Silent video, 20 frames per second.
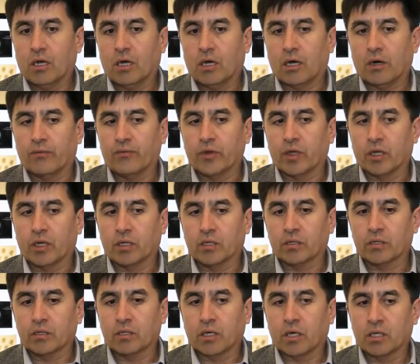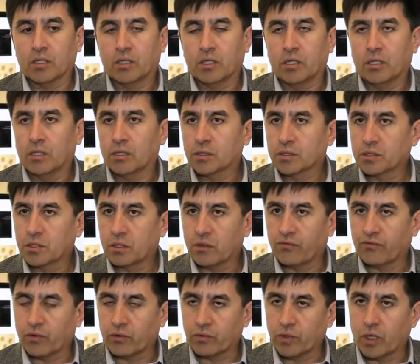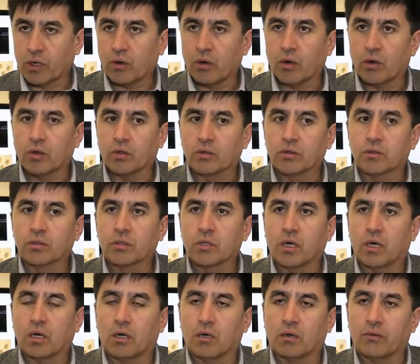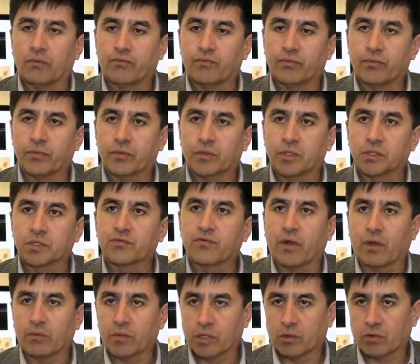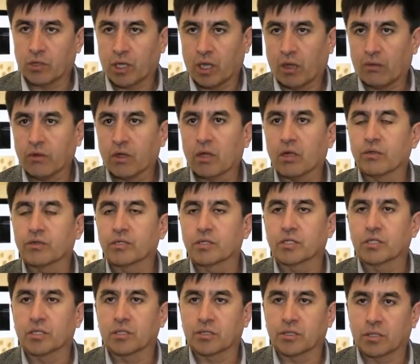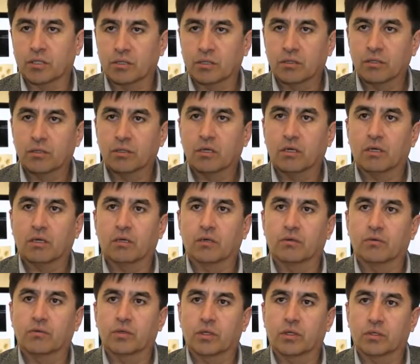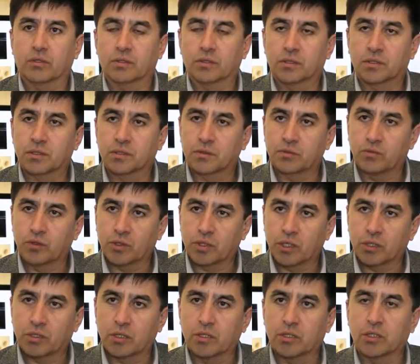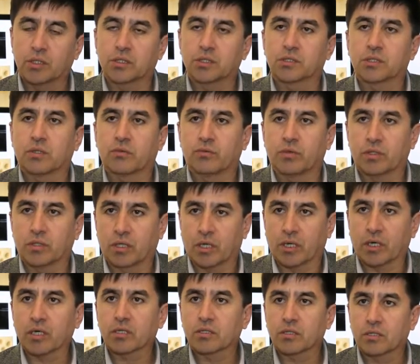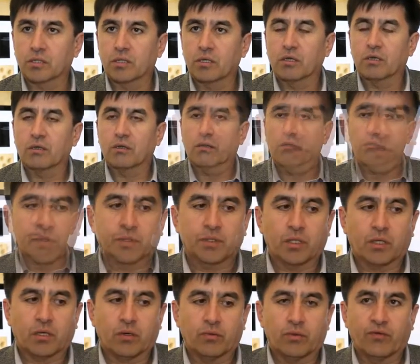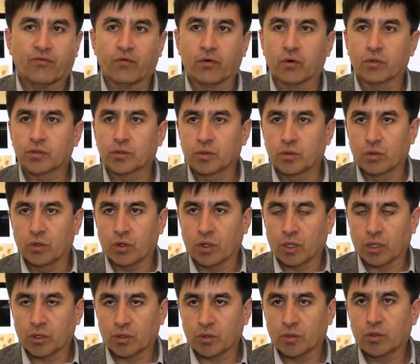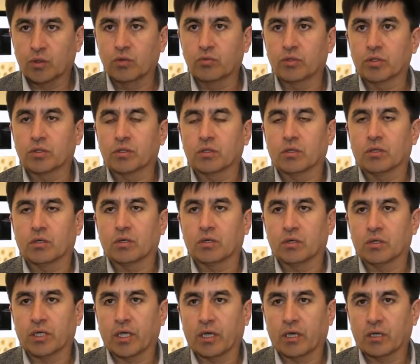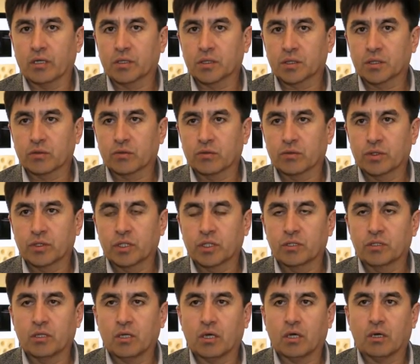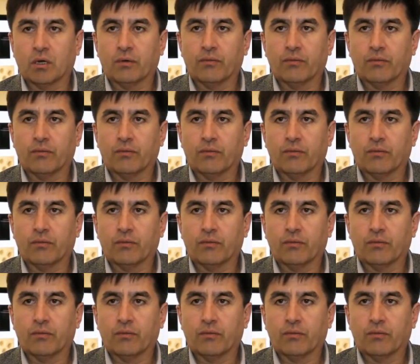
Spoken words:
And the idea is from now on, this family will have healthy children because these mutated genes have been corrected. Of course, before going into human eggs, we did